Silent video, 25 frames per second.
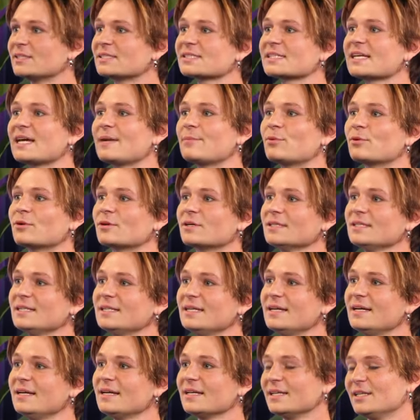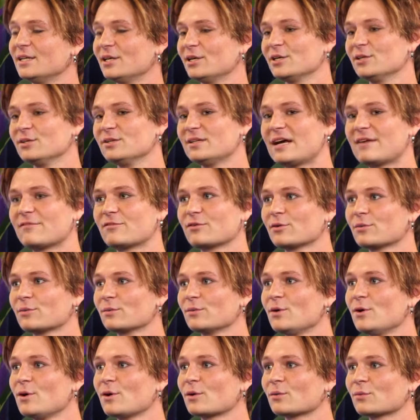he's a skateboarder. You know, you never
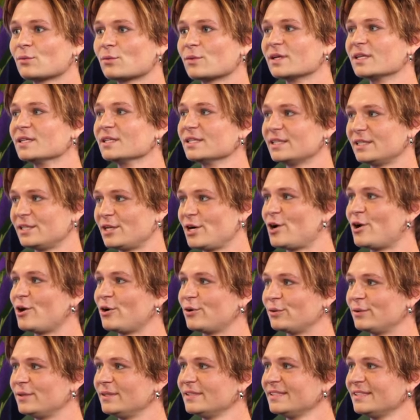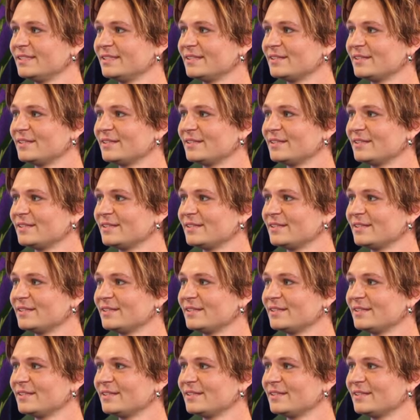really know